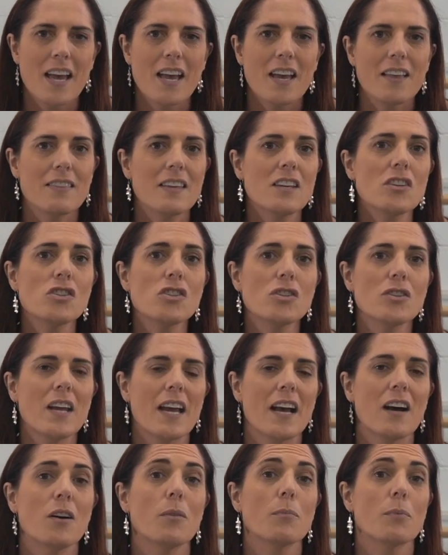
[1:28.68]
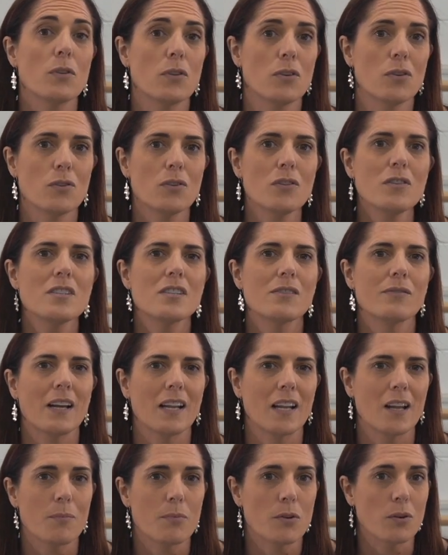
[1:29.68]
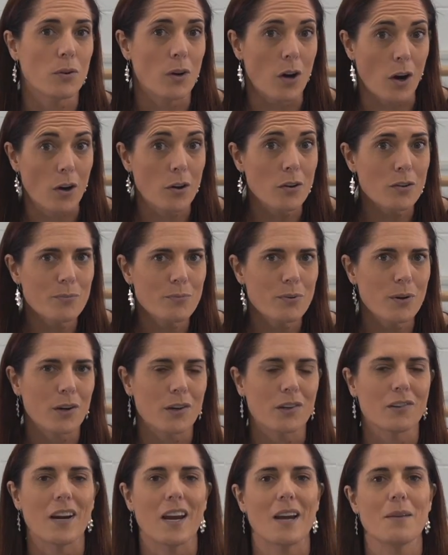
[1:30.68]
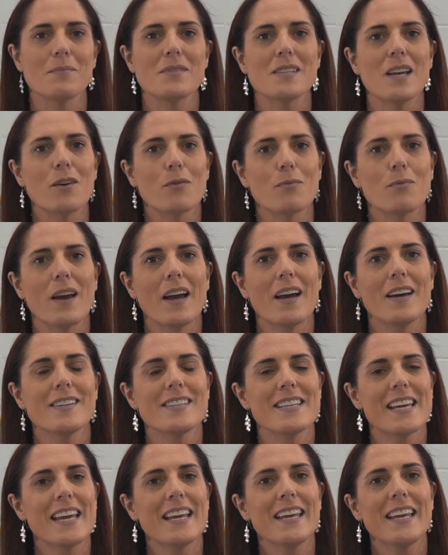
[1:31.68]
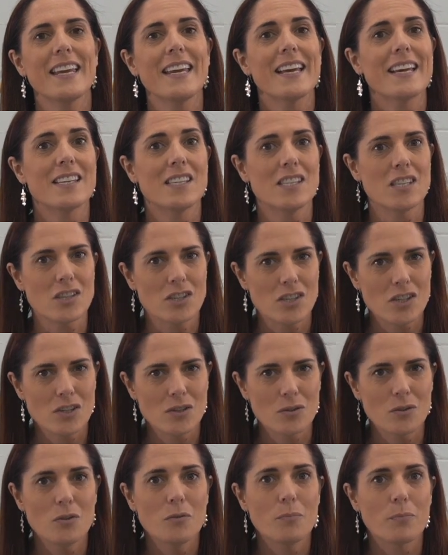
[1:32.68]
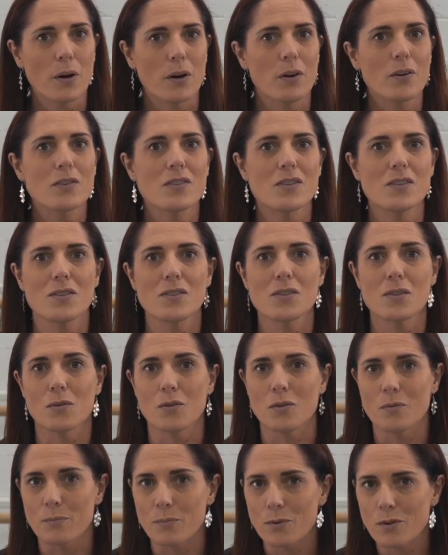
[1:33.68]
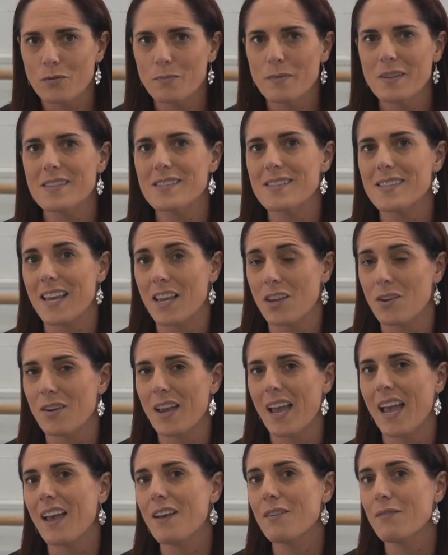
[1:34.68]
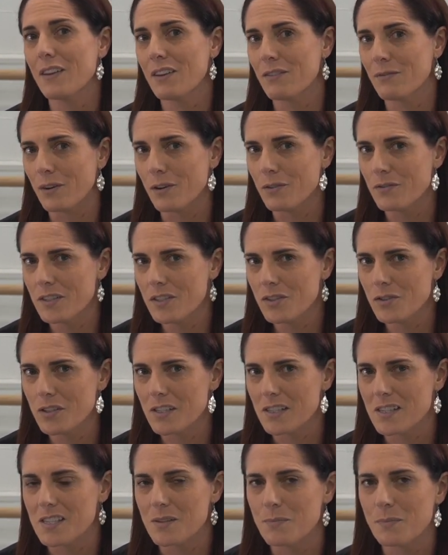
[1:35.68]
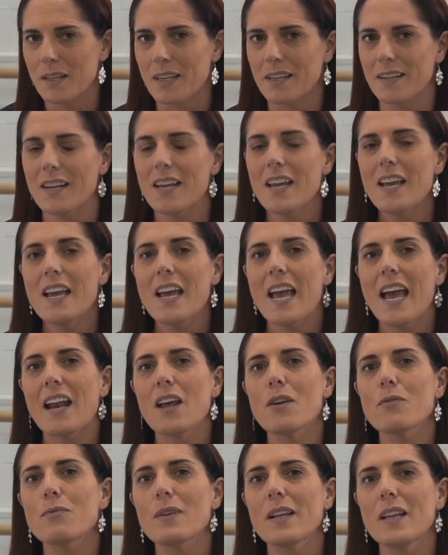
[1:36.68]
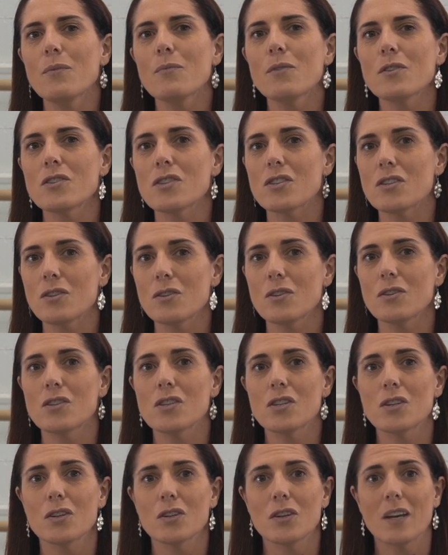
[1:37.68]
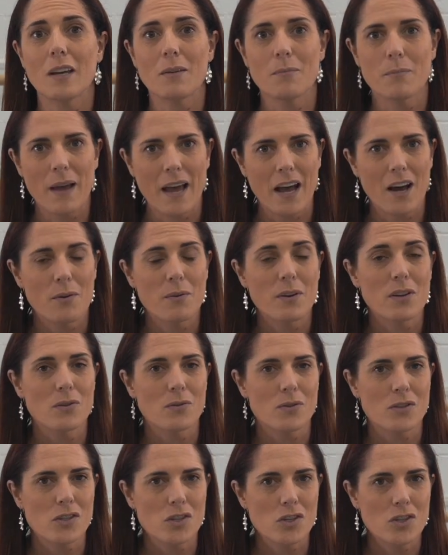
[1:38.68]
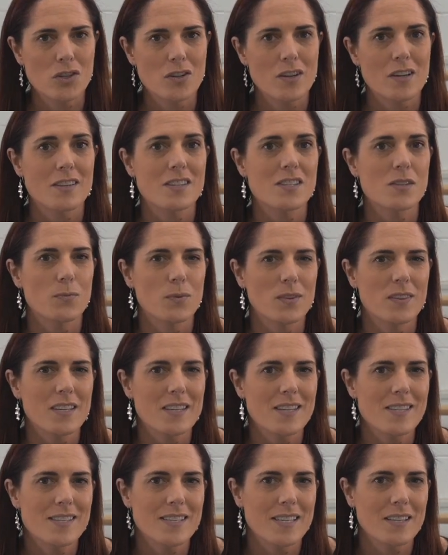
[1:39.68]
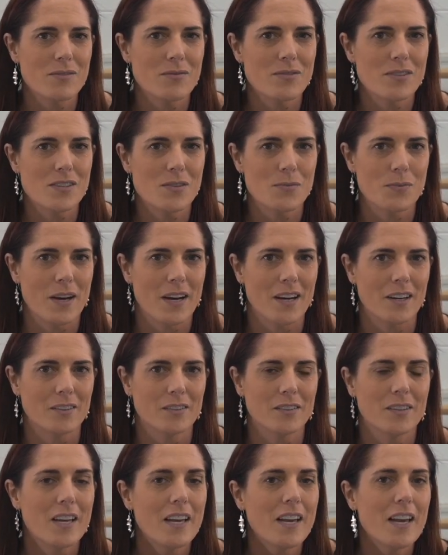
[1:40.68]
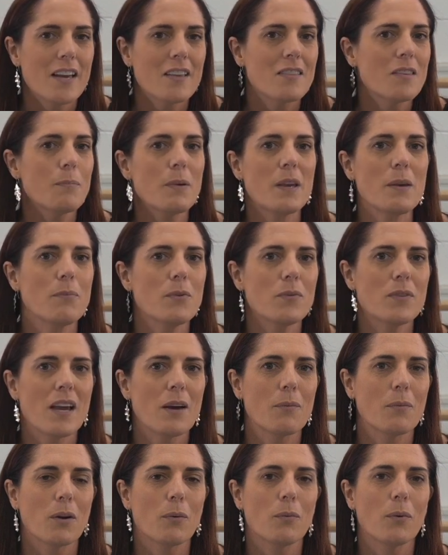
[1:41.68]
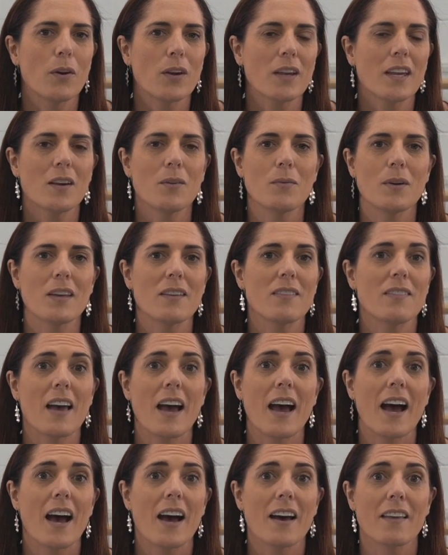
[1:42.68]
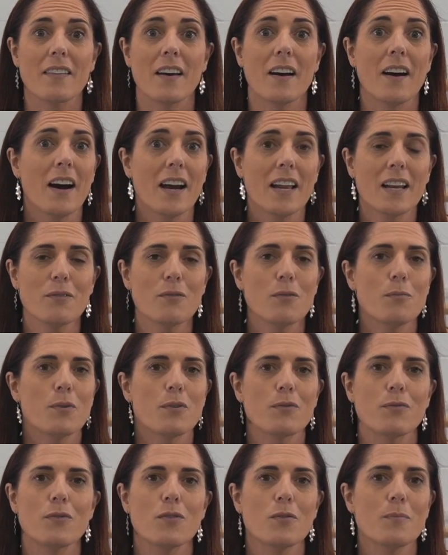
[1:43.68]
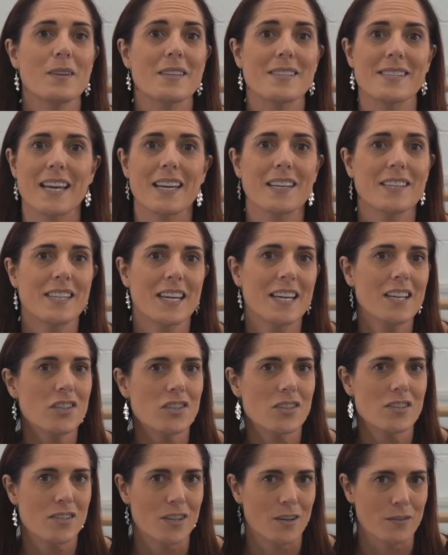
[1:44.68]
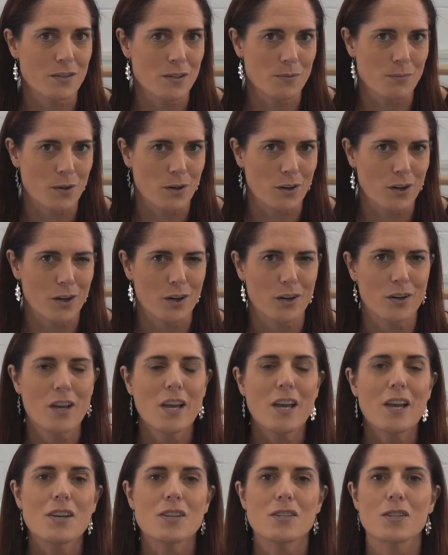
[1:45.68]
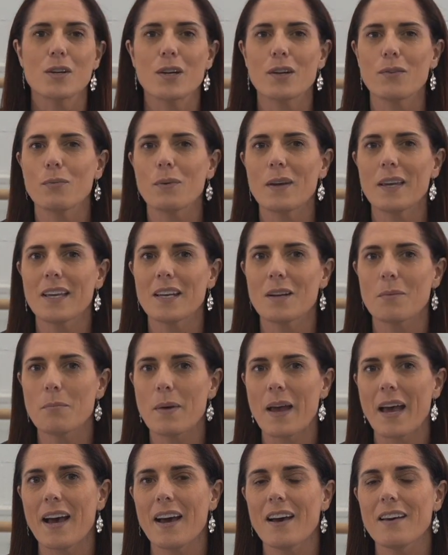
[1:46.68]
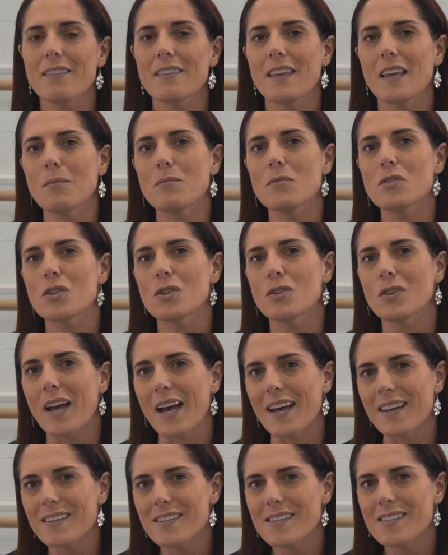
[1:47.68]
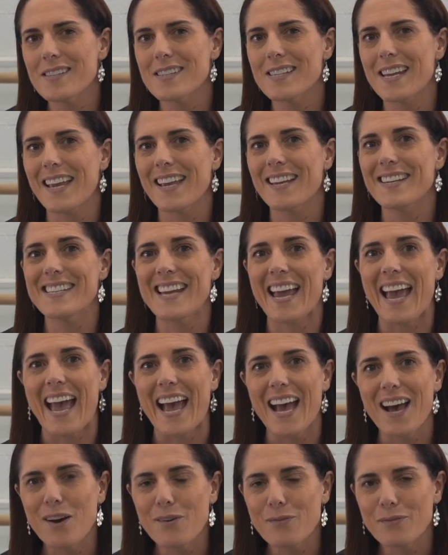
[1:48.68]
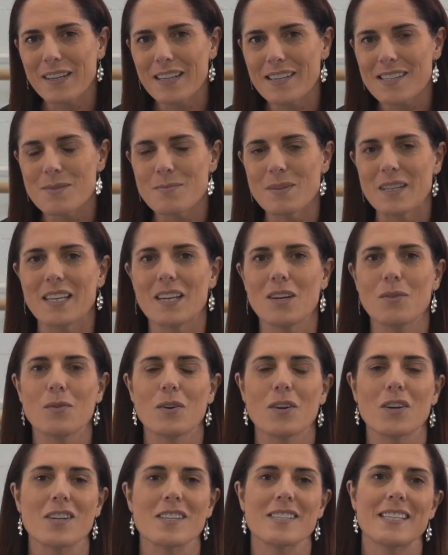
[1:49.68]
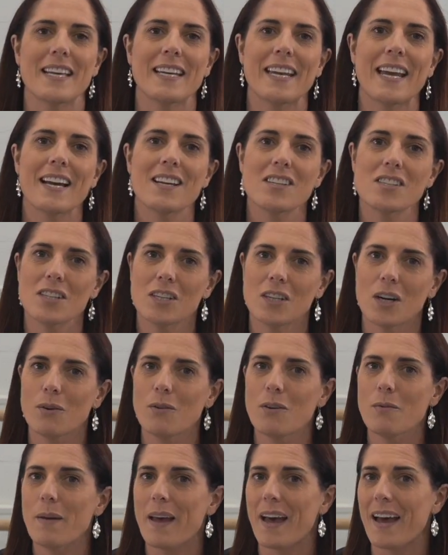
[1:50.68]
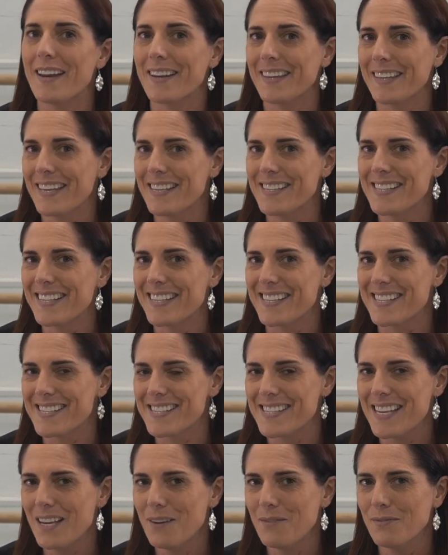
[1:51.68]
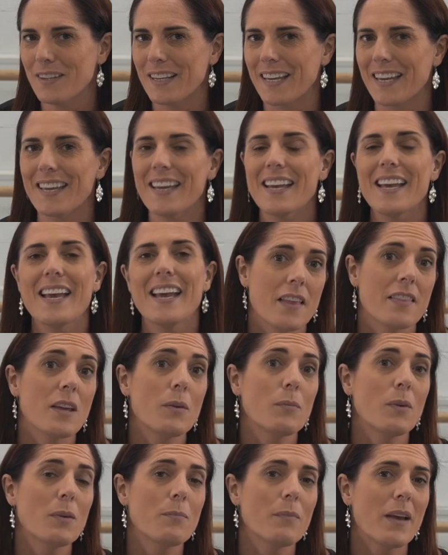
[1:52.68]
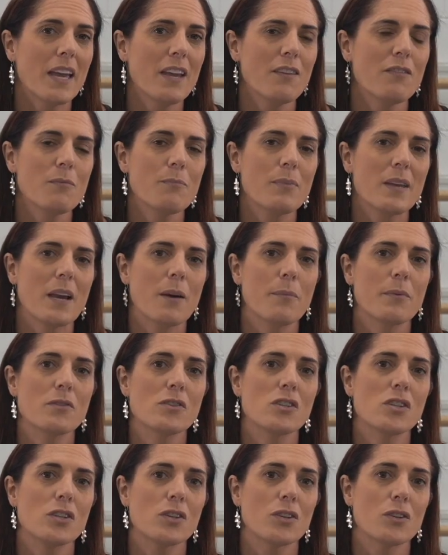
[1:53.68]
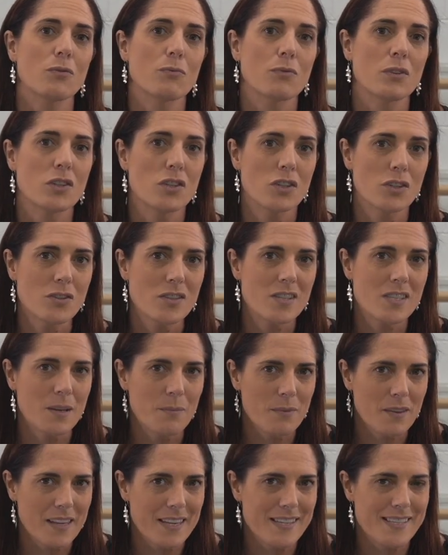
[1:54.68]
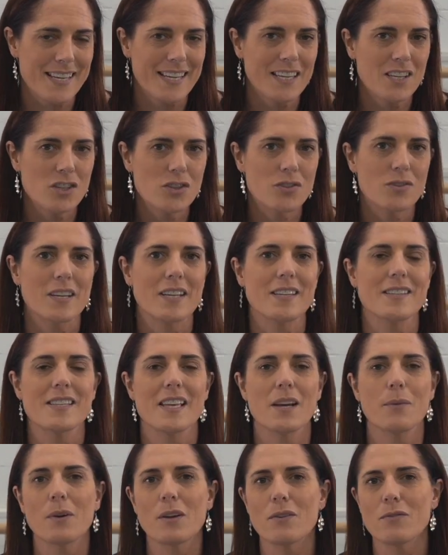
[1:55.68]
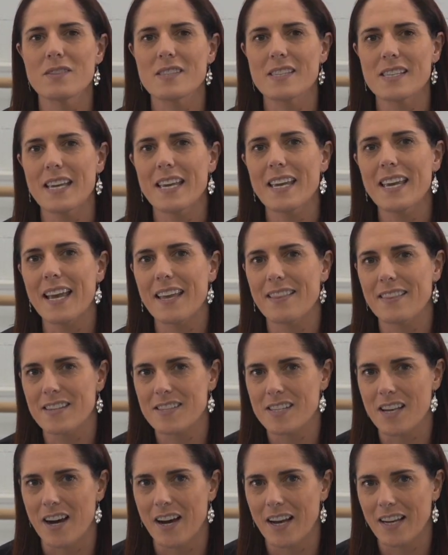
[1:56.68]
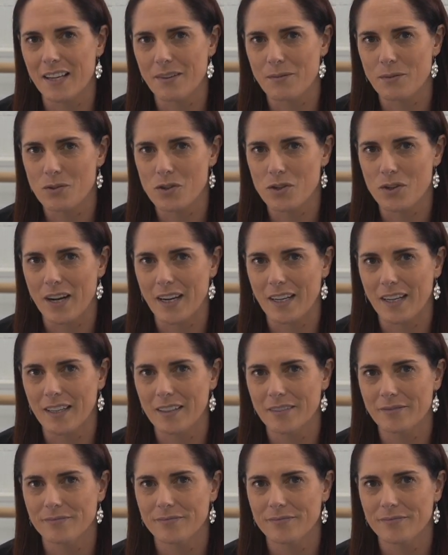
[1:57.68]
This should help you develop your own programs around any additional poses or movements that you have involved in your discipline. And I really want you to empower your students with these skills as well. The people that we're working with are the high-level performers and teachers of tomorrow. So if we can empower them to understand how flexibility works and how to go about getting it safely, then we may even be able to reduce some of these injuries that we see at this high-level training.